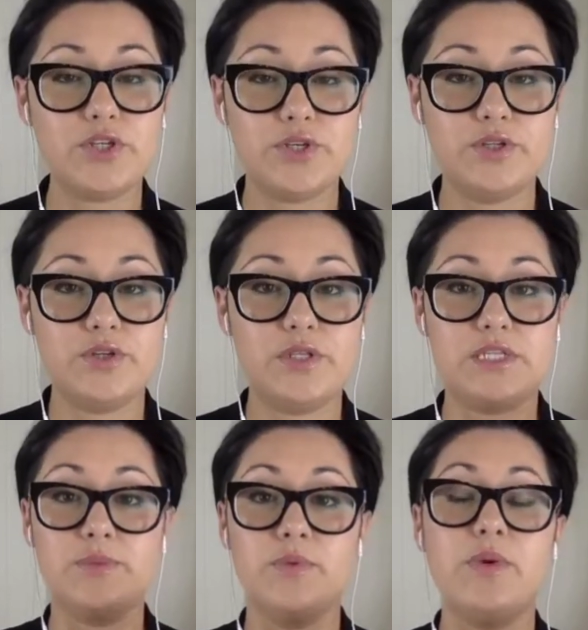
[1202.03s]
can do this.
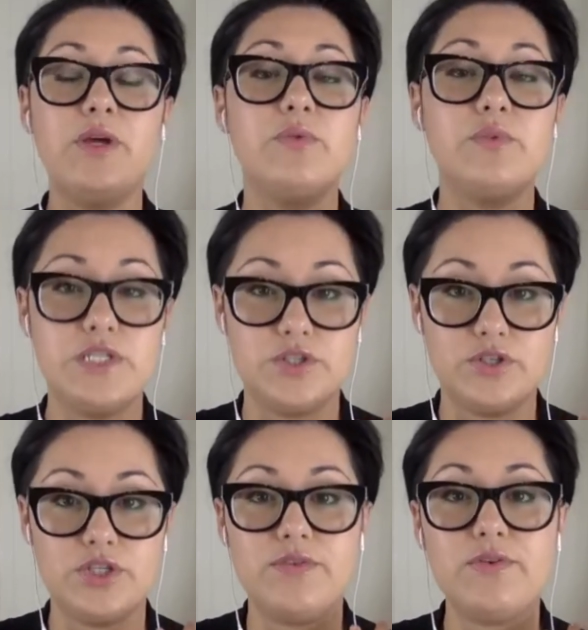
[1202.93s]
Number one,
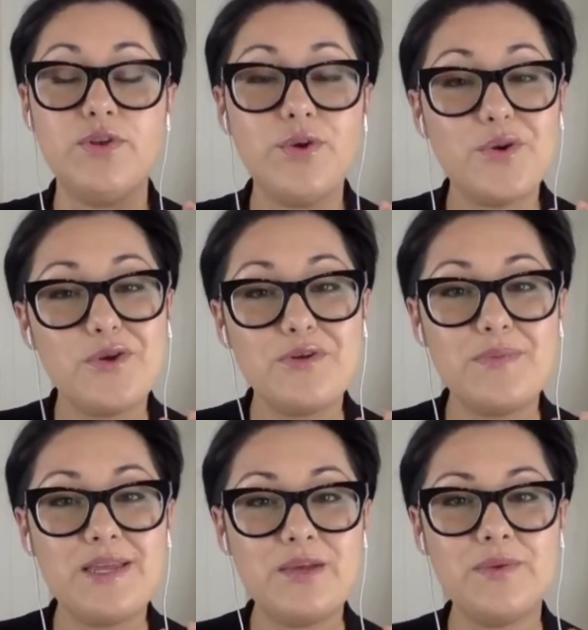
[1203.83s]
research. If you know who you're
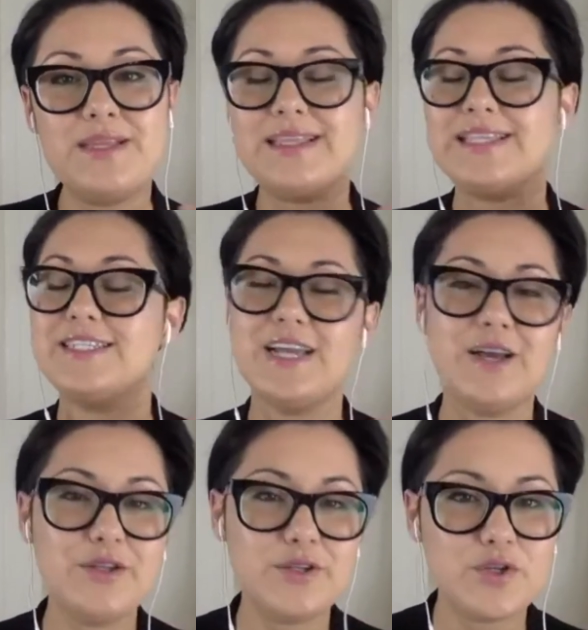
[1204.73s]
meeting with, check
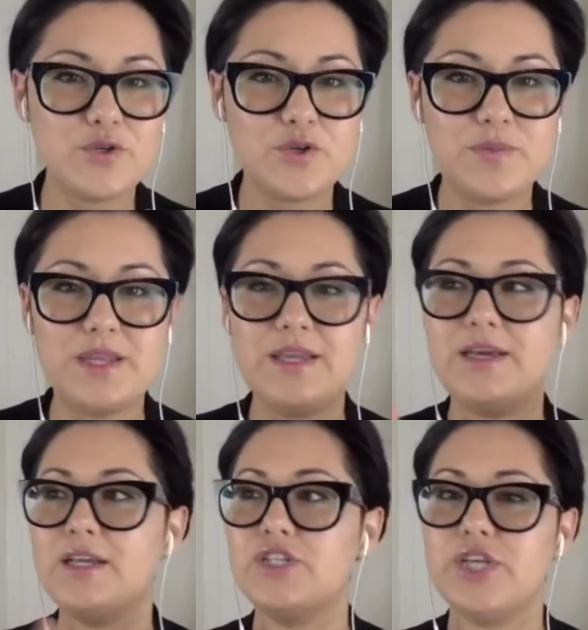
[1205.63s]
out their social
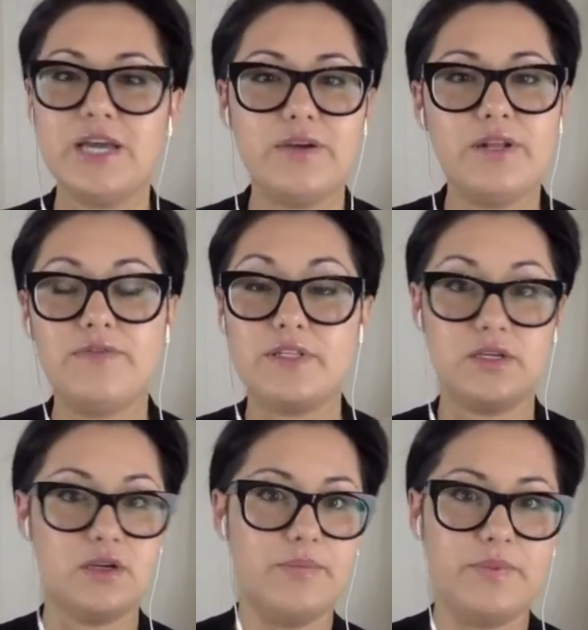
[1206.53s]
media, check out if it's
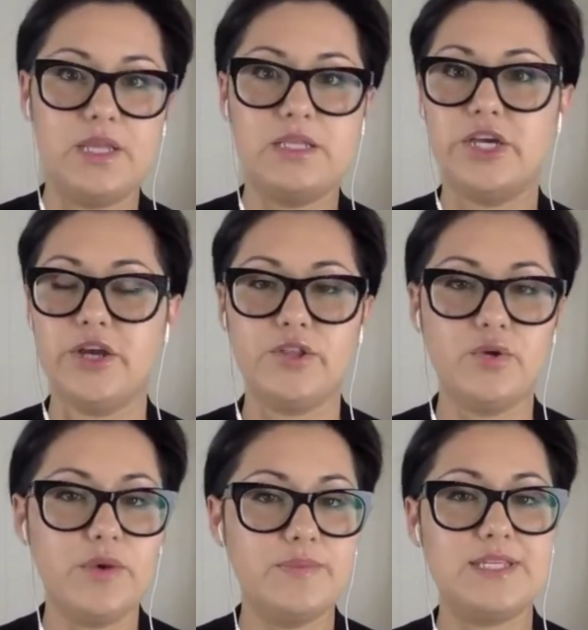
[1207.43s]
a company, check out their
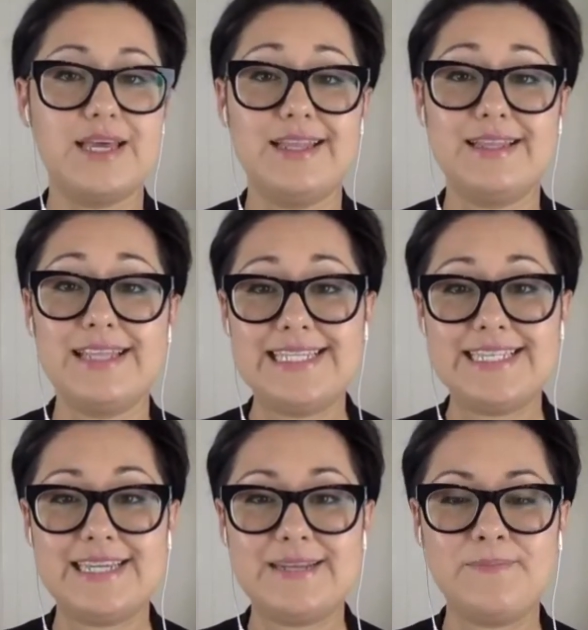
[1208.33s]
website,
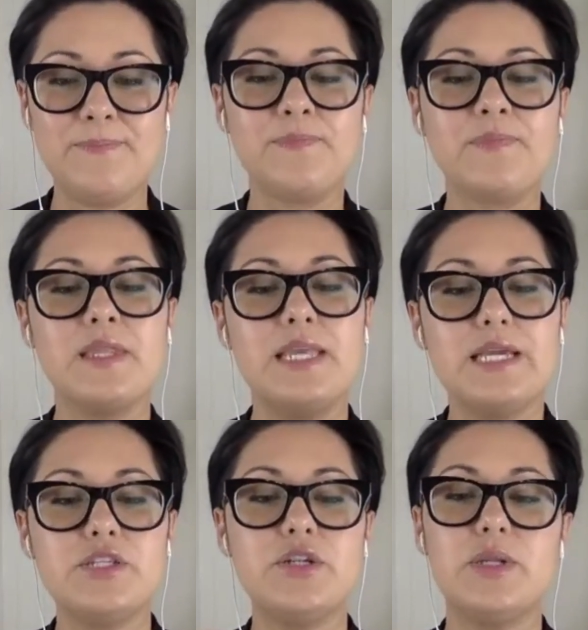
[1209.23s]
LinkedIn,
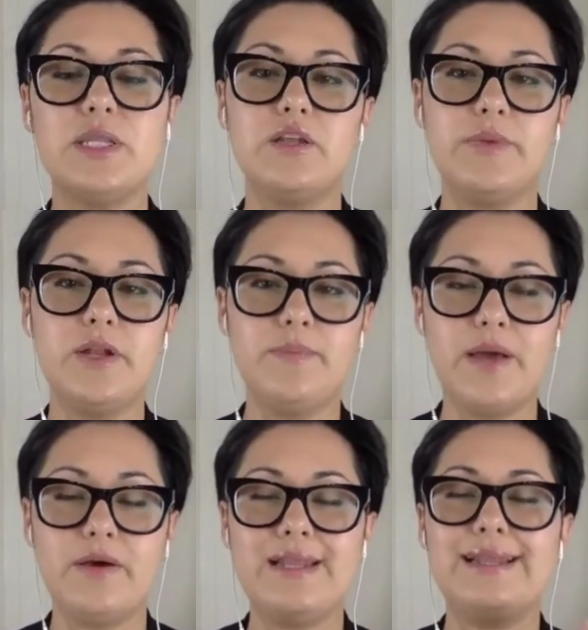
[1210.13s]
get to know a little bit
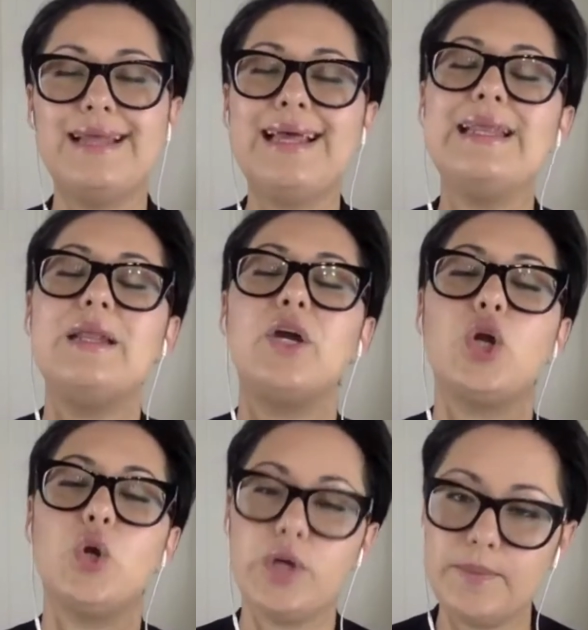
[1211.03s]
about it, not in a
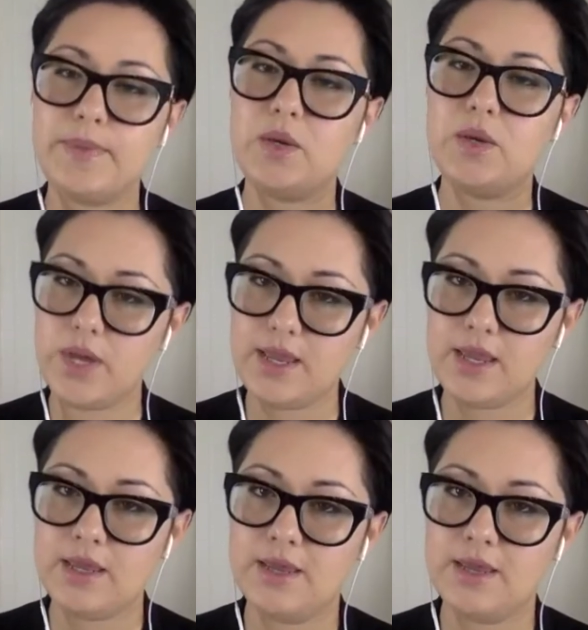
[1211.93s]
creepy way,